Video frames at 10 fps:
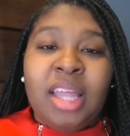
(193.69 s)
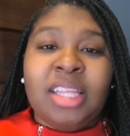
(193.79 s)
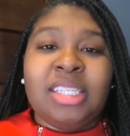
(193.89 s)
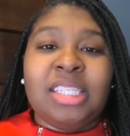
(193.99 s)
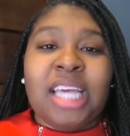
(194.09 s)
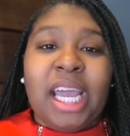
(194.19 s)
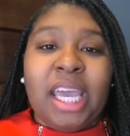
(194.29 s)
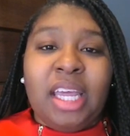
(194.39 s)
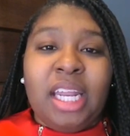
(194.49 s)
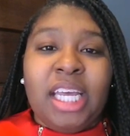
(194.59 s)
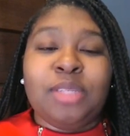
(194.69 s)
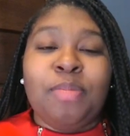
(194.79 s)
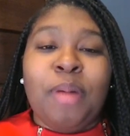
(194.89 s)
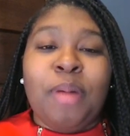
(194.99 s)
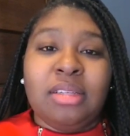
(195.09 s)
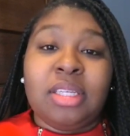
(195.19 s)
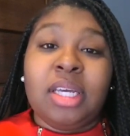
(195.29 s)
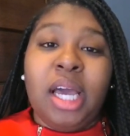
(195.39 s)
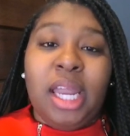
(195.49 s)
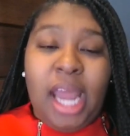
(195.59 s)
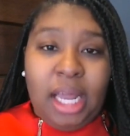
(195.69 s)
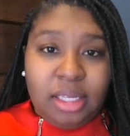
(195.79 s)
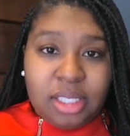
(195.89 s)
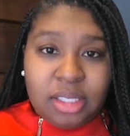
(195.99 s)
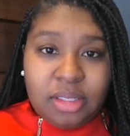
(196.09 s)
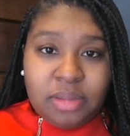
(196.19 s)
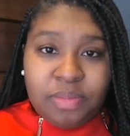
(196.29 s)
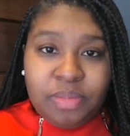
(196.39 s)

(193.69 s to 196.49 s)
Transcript: The second is policy analysis.